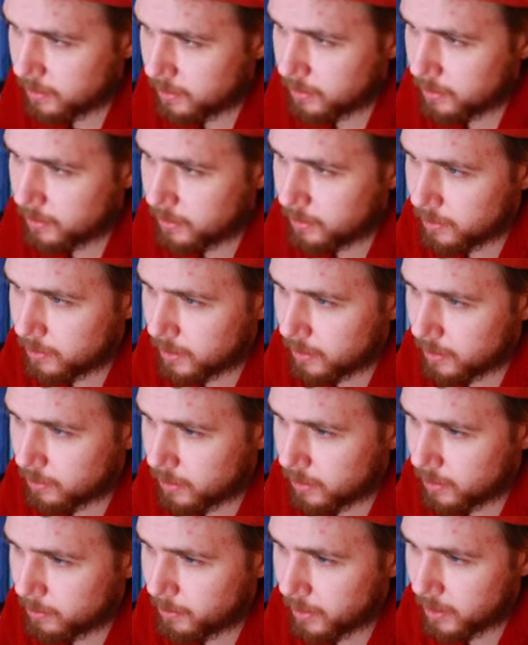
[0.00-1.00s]
using the
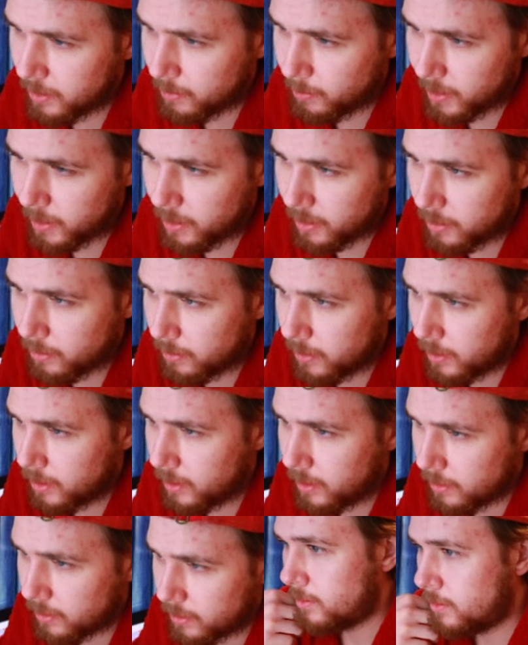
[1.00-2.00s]
rook, but then we can go
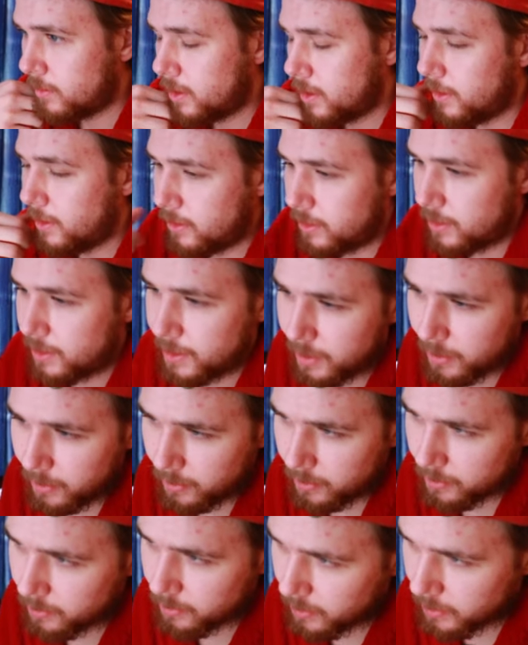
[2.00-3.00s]
here. And there's
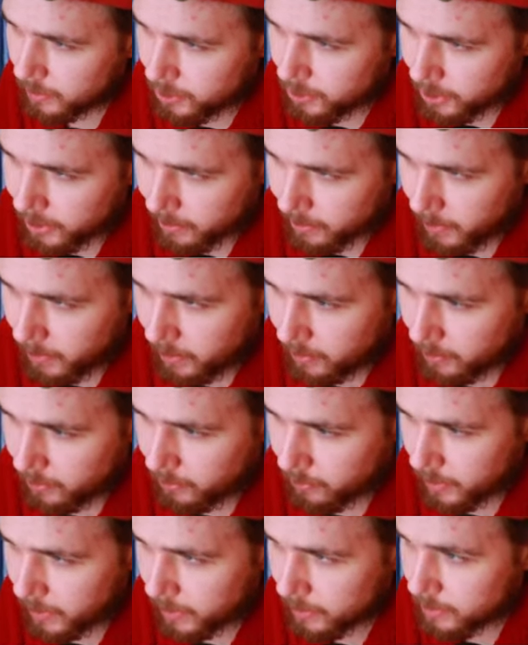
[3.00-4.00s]
still a checkmate
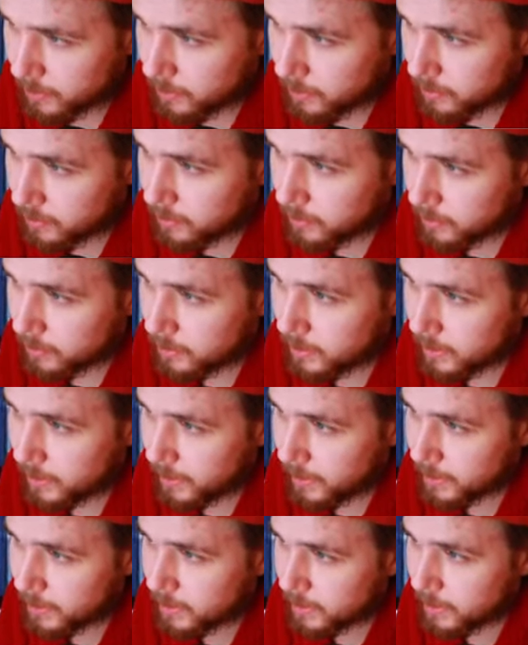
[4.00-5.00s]
threat.
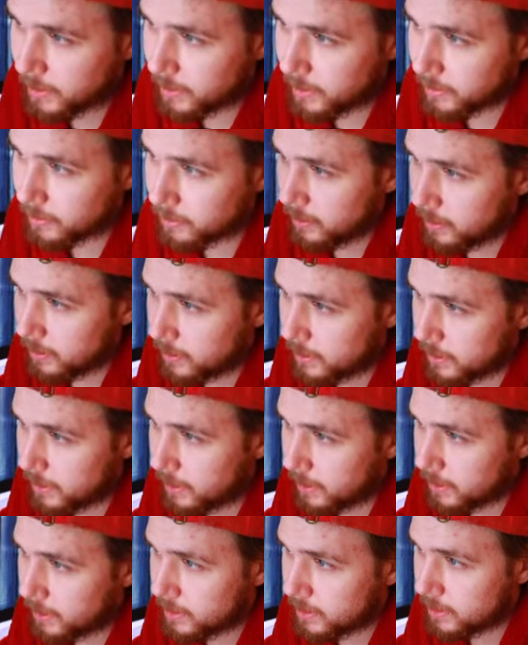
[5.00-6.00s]
Takes here,
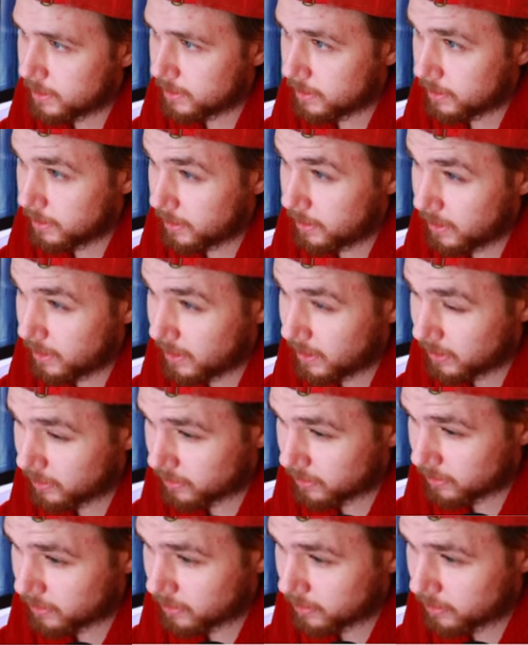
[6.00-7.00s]
takes
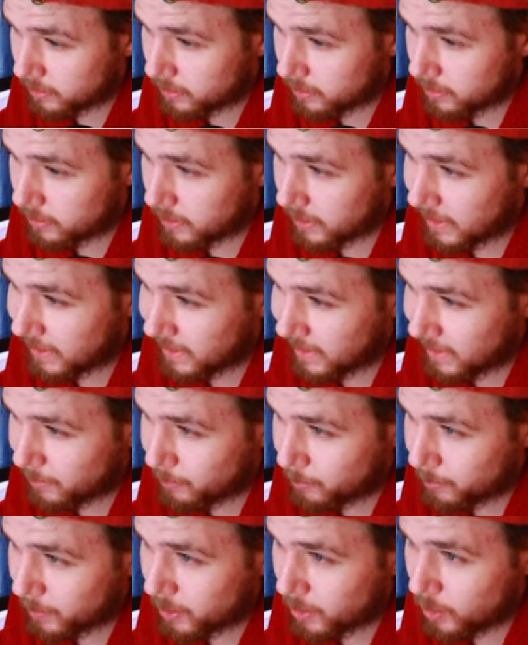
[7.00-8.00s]
here, and
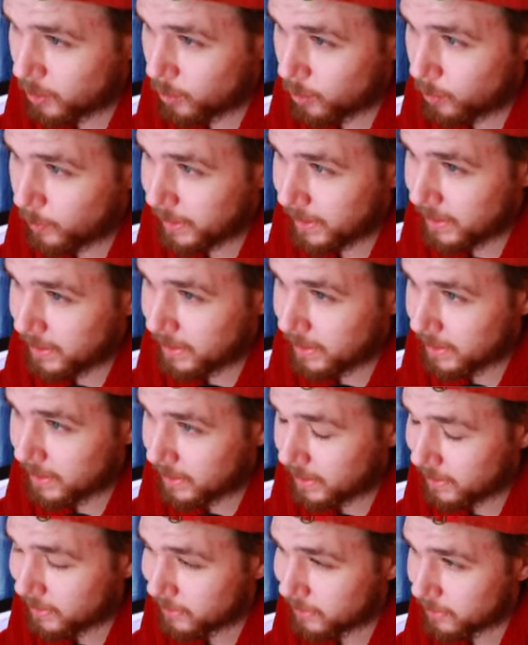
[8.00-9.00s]
then queen
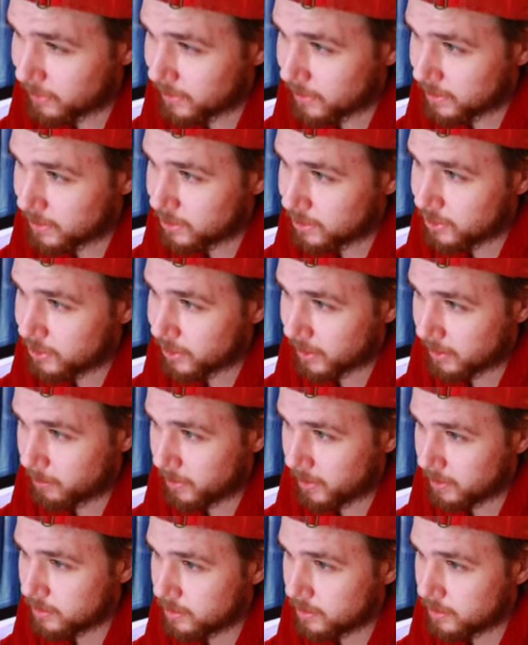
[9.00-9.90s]
here is checkmate.